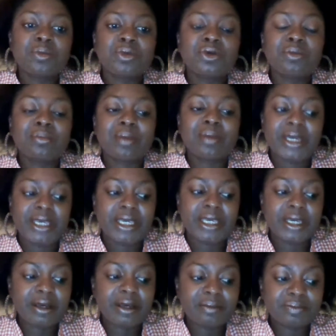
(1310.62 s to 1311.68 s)
put
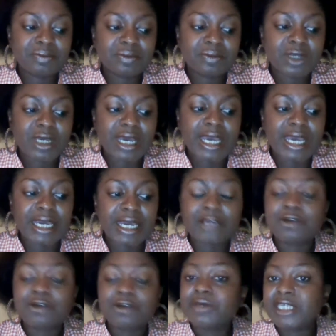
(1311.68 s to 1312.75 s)
I
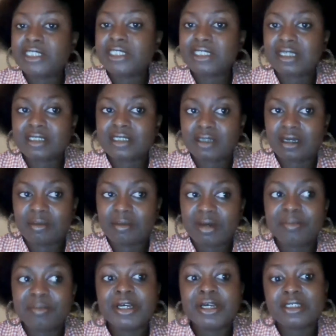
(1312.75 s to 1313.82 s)
created
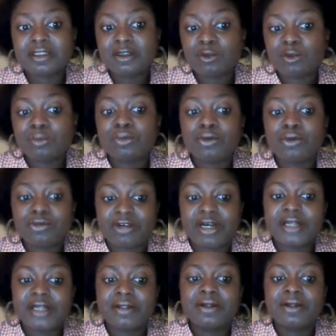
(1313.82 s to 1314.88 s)
a personal
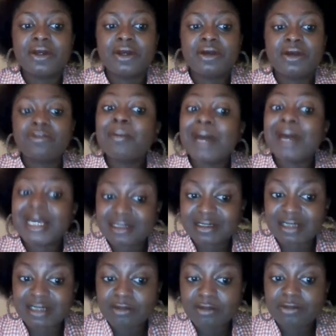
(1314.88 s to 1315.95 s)
profile for
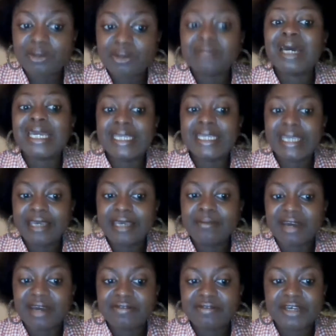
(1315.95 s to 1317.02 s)
myself with my name,
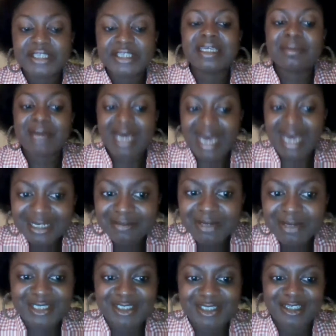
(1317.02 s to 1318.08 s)
my first name and
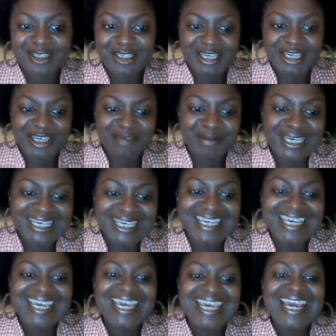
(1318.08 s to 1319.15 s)
my surname,
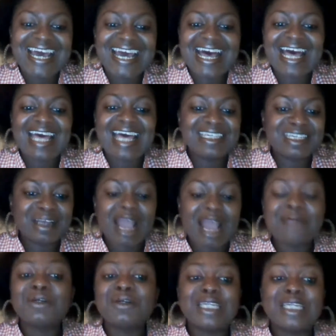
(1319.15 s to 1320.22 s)
and I
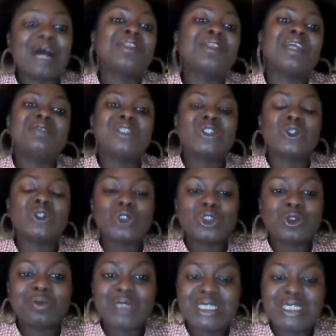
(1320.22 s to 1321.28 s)
put it out there in
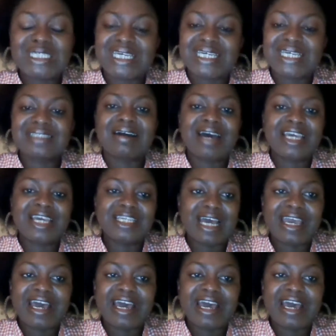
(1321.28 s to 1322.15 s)
social media. So I